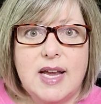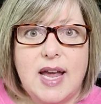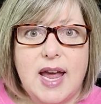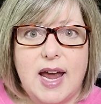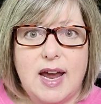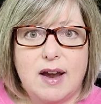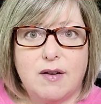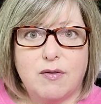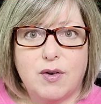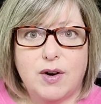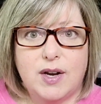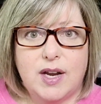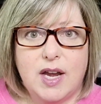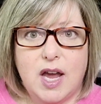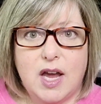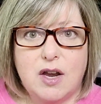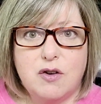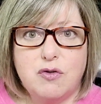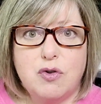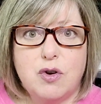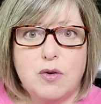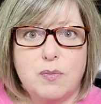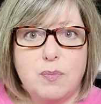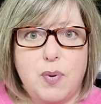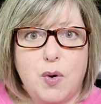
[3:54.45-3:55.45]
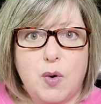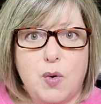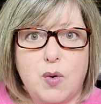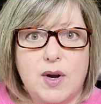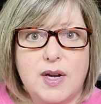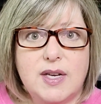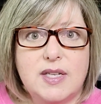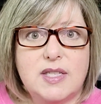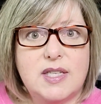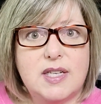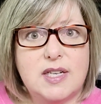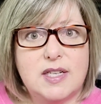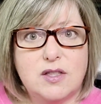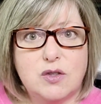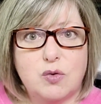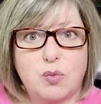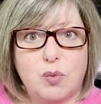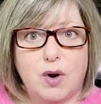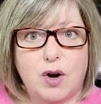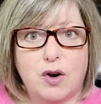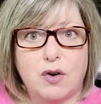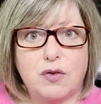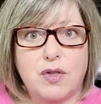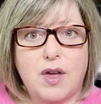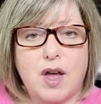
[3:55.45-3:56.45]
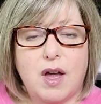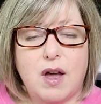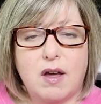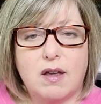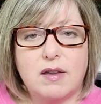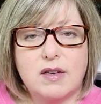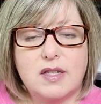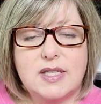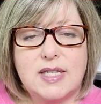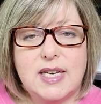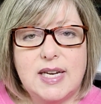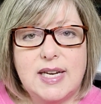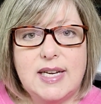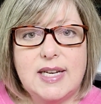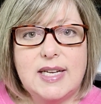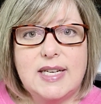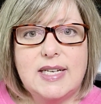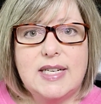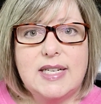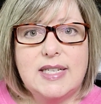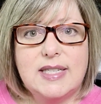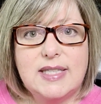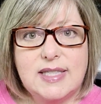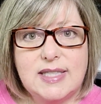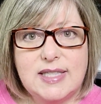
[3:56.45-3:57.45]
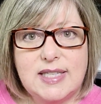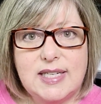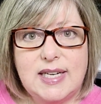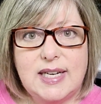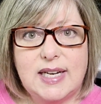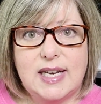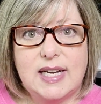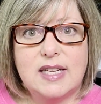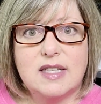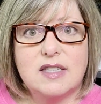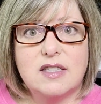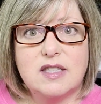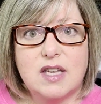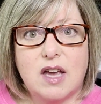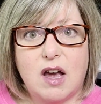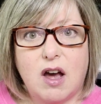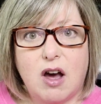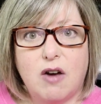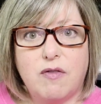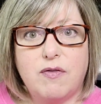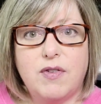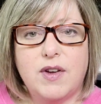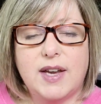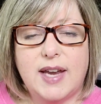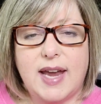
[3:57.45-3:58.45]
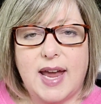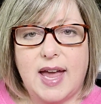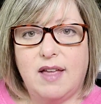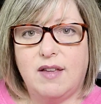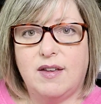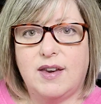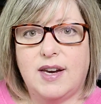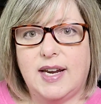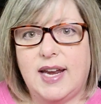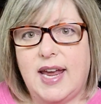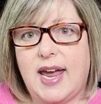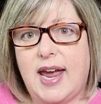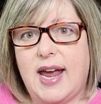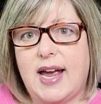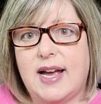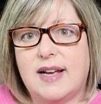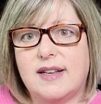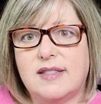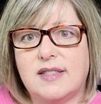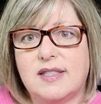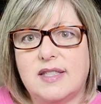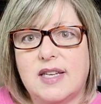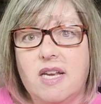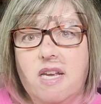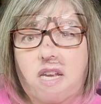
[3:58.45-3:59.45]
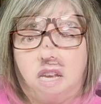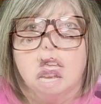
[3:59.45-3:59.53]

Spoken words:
Every 100 points is worth 10 cents off a gallon of gas.